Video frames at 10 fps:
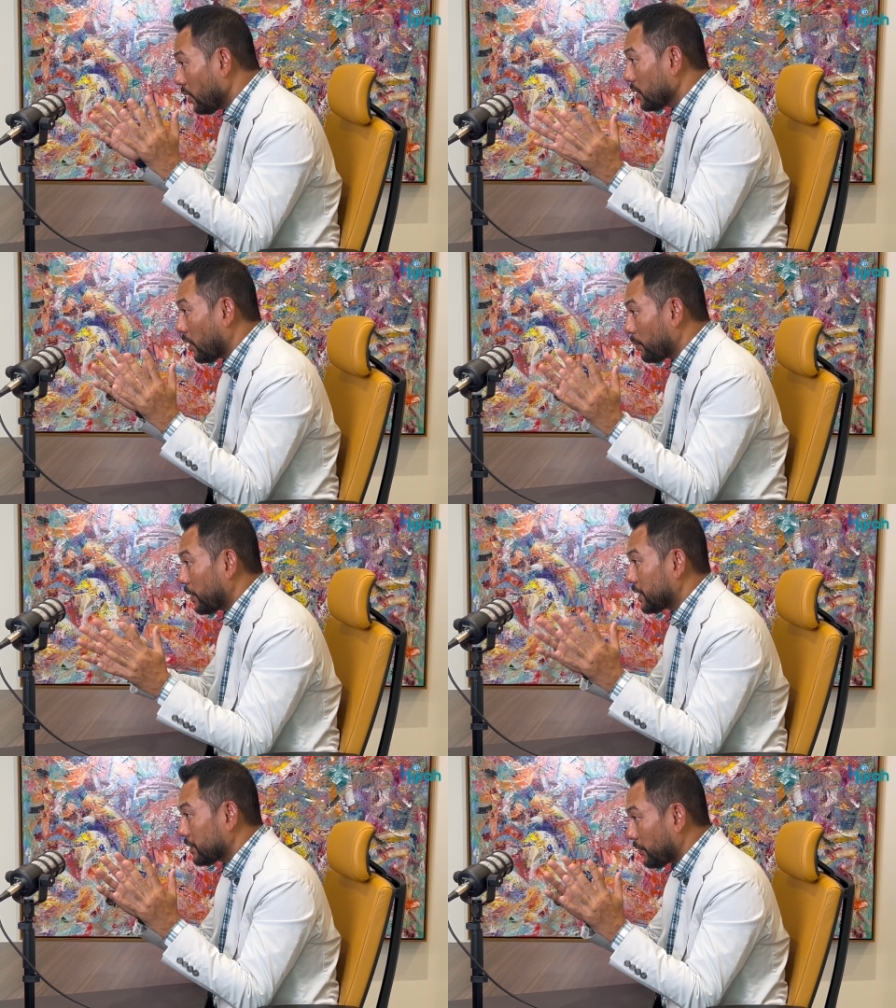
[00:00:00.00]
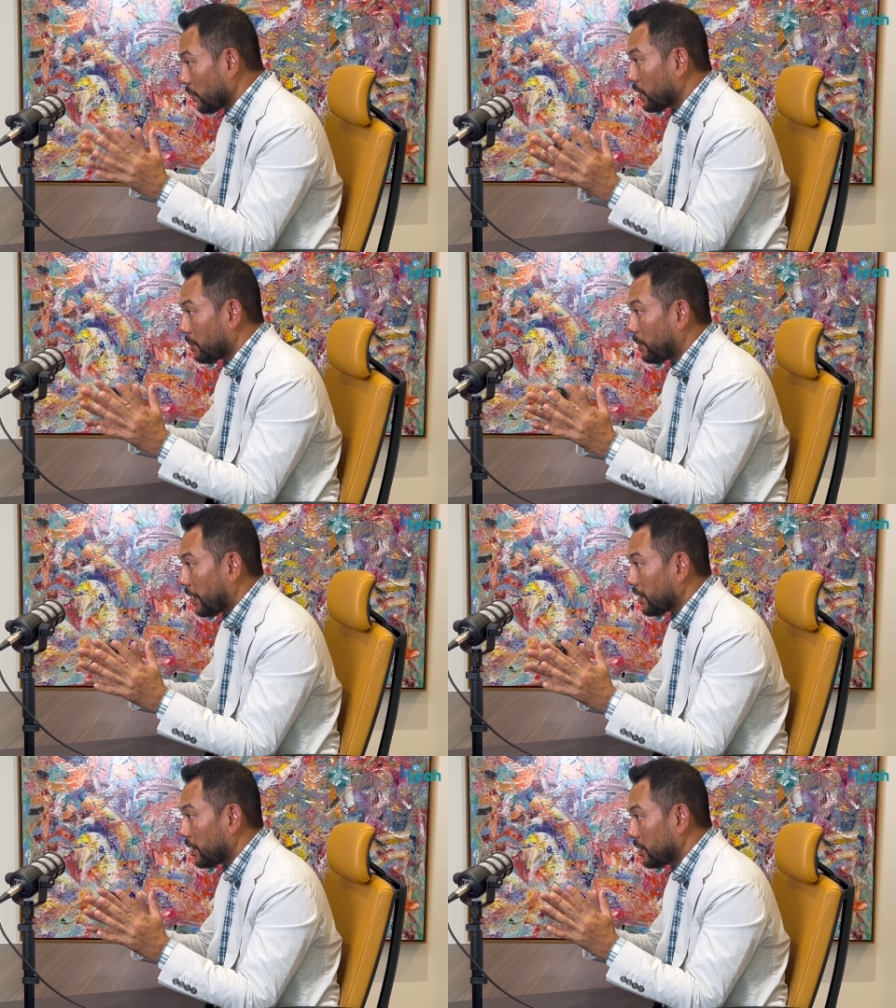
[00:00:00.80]
the operators follow the
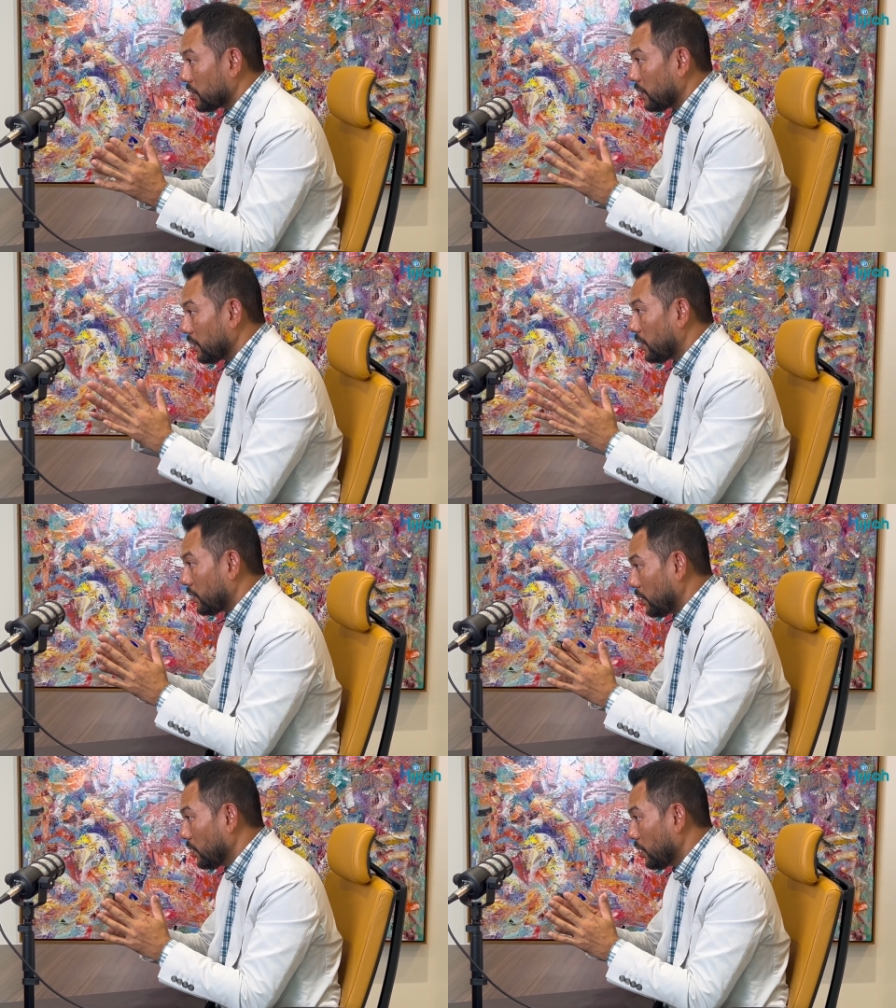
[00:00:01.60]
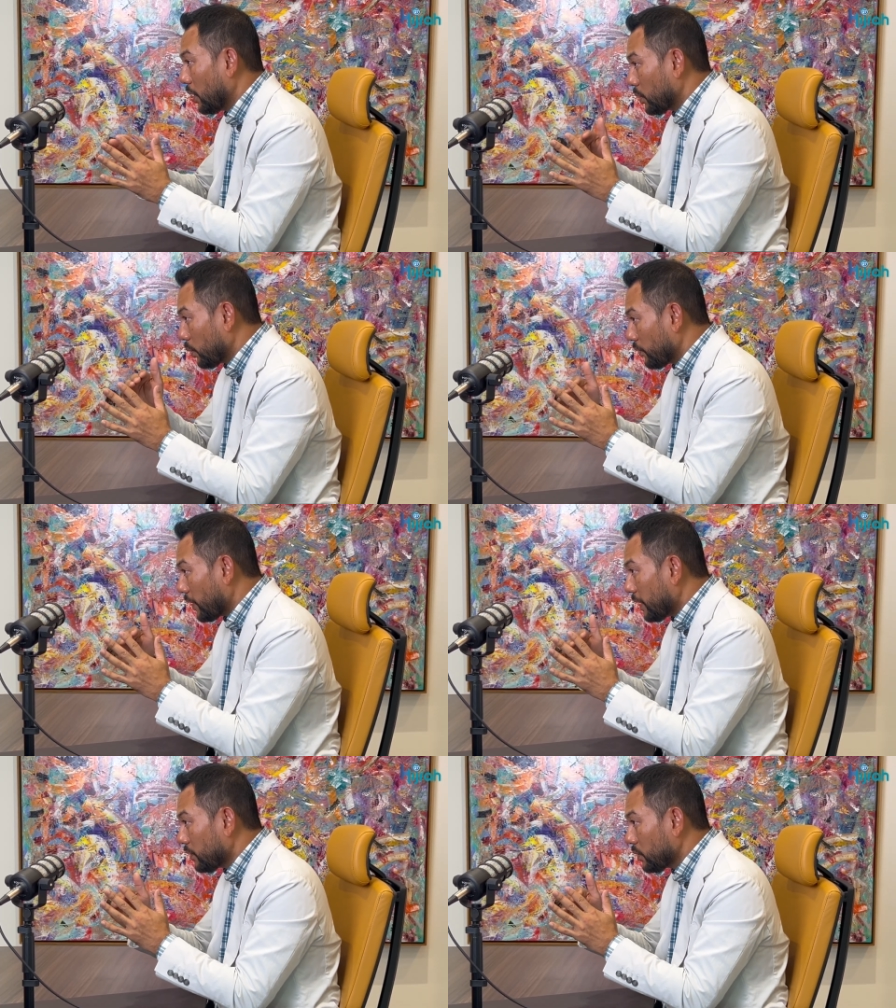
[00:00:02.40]
path, inshallah, to
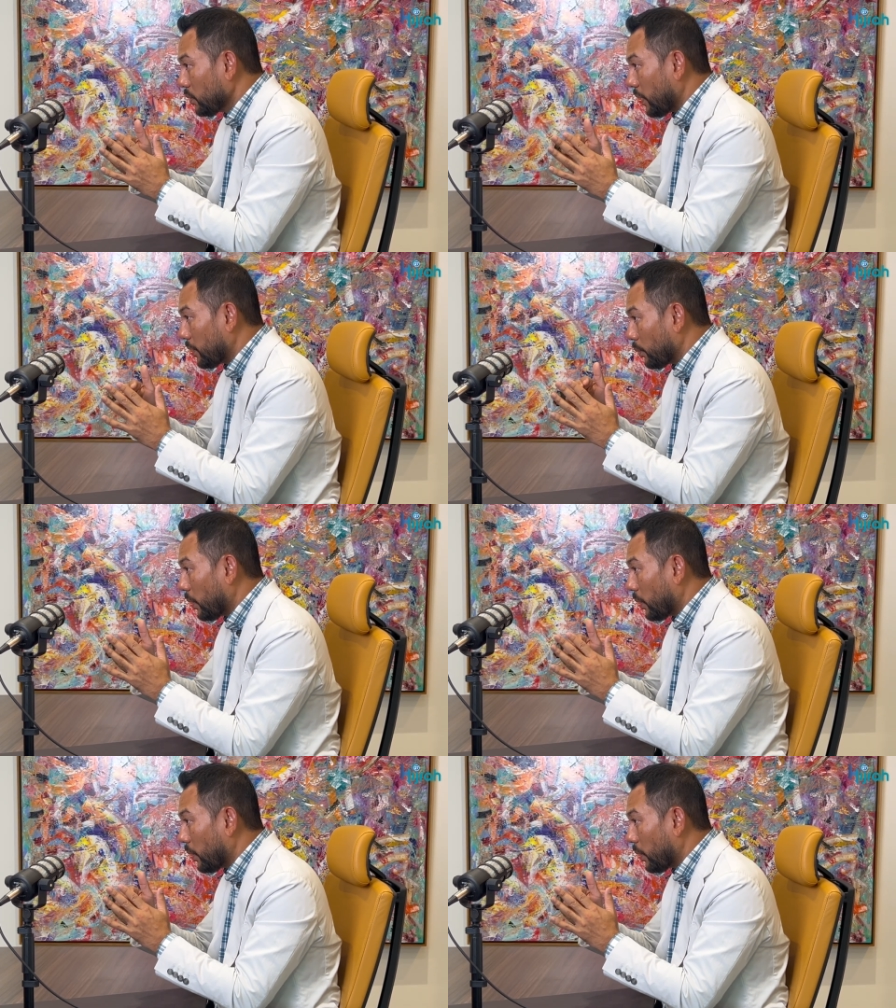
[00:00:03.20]
run through, and